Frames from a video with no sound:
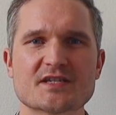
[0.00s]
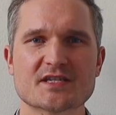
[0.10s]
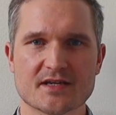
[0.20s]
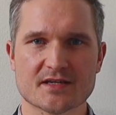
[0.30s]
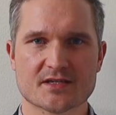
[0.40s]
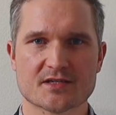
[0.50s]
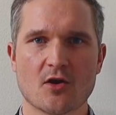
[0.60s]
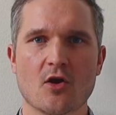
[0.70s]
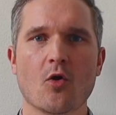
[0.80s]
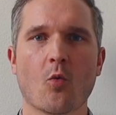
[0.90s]
6.
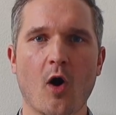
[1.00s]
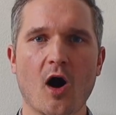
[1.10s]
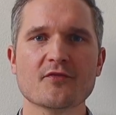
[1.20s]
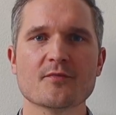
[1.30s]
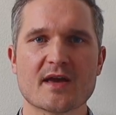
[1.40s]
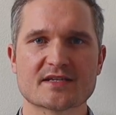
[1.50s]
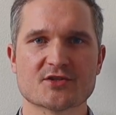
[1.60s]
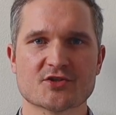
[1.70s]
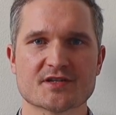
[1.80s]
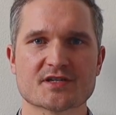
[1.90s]
WAWF
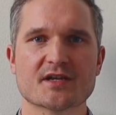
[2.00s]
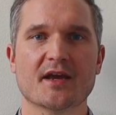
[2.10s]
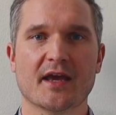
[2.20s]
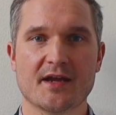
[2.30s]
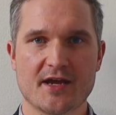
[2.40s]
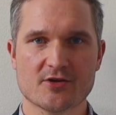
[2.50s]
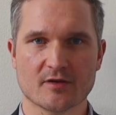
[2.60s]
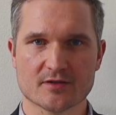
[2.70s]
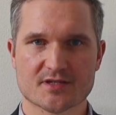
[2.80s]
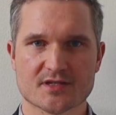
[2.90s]
messages and
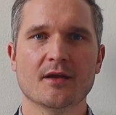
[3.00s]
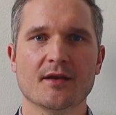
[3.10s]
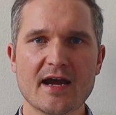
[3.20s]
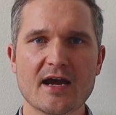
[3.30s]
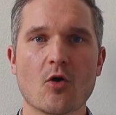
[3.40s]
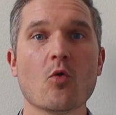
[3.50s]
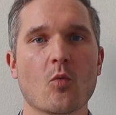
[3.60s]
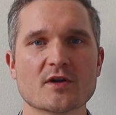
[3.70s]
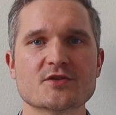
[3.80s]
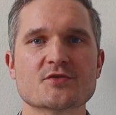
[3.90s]
errors. Now,
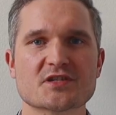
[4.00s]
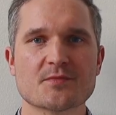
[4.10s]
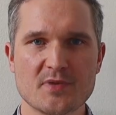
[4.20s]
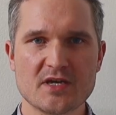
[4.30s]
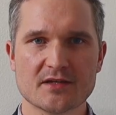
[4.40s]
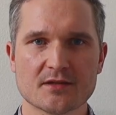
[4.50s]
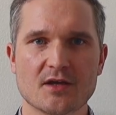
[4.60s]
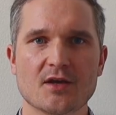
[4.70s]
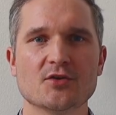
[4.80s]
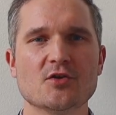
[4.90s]
once you submit,
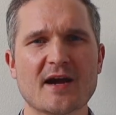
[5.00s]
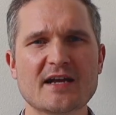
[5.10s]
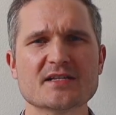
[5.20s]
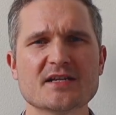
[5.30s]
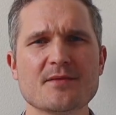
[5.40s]
you might see